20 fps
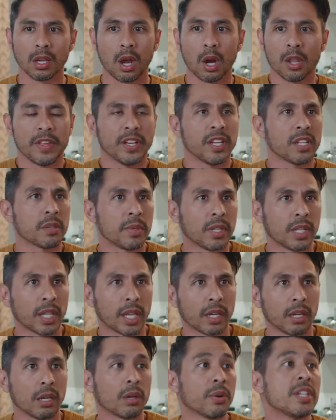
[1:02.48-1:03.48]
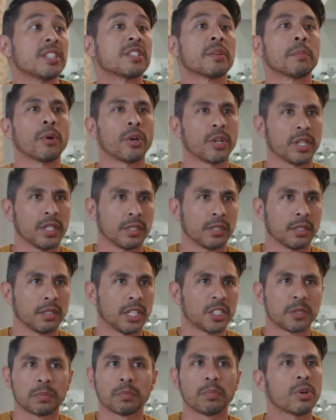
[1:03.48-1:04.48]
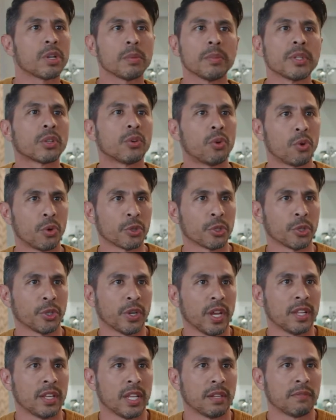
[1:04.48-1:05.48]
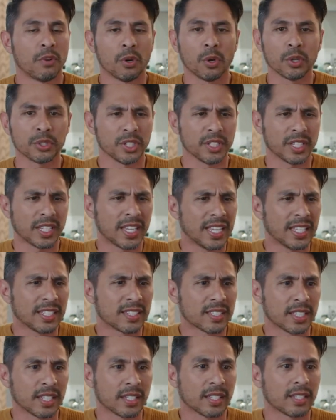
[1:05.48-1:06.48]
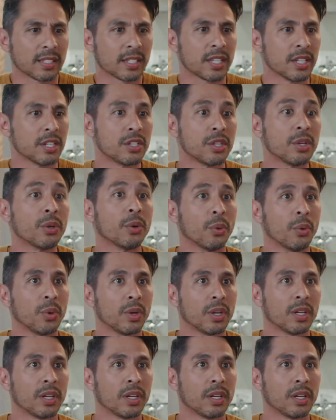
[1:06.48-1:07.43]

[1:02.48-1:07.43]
Are they going to be like, oh, he's a burden, let's put him in the corner and focus on the kids that can do?